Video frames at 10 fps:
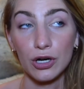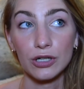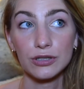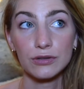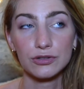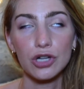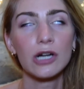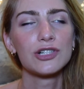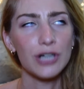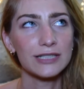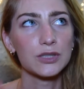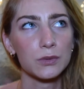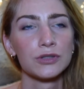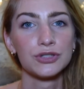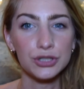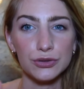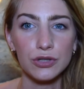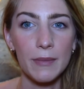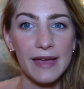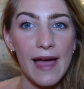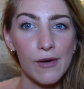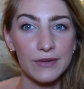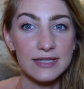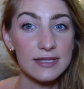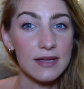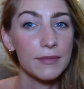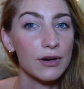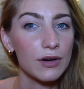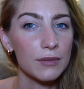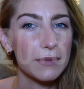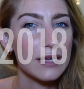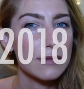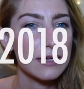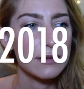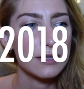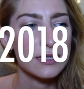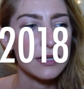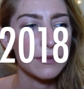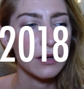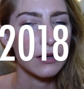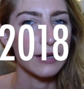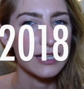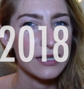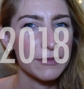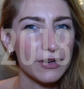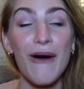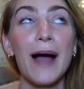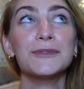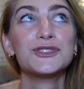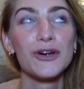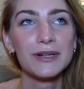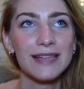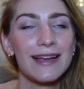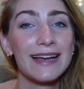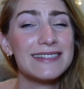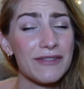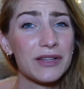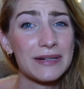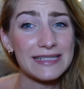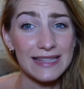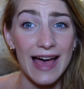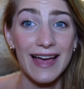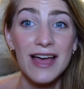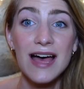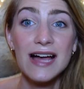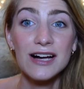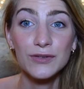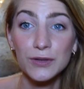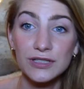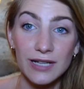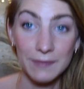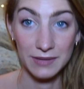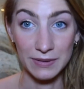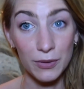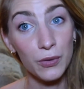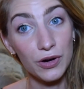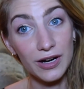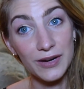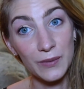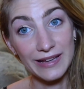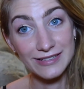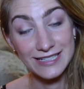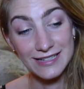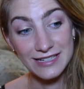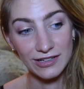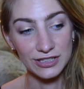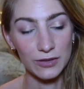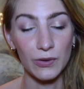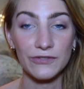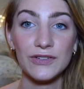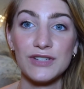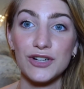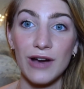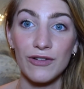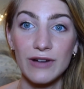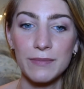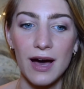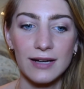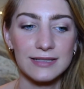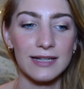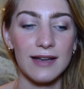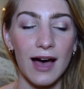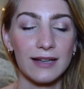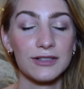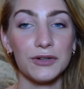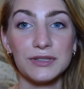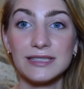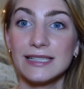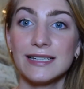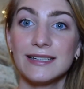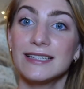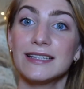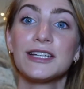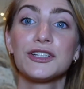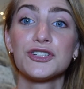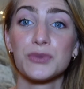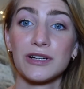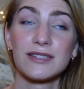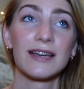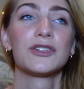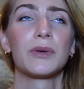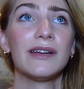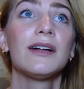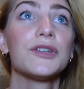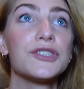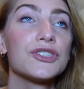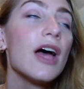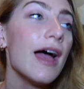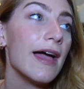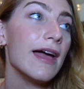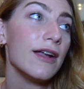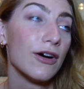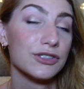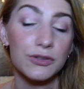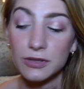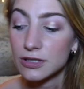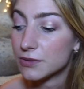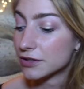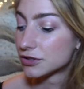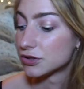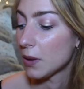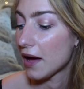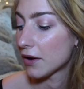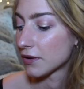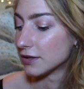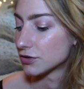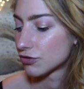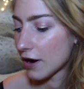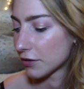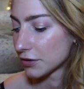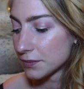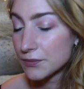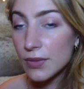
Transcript: World 2 coming out this summer, maybe this summer, next summer. I'm so excited. I definitely want to see that. Of course, I'm gonna be poor and wait until it's like $150 to rent a Redbox and not go see it in theaters where it's like $20, and also where it's too loud and it's crowded,